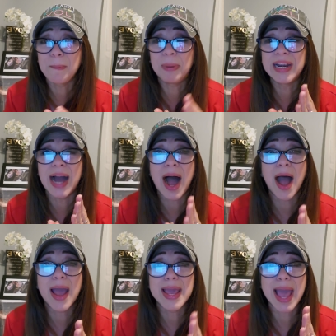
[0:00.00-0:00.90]
but
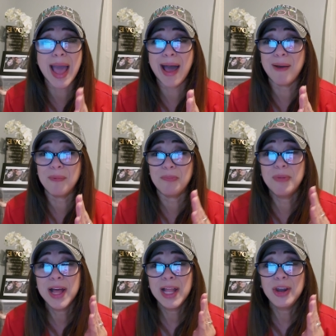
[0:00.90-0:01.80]
I
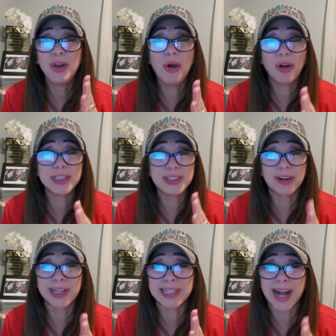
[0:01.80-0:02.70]
am Lord
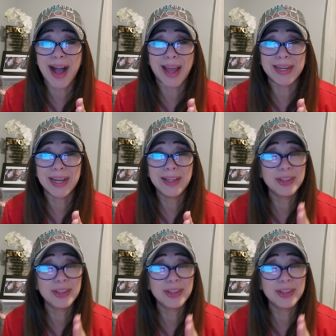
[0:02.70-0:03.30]
your God.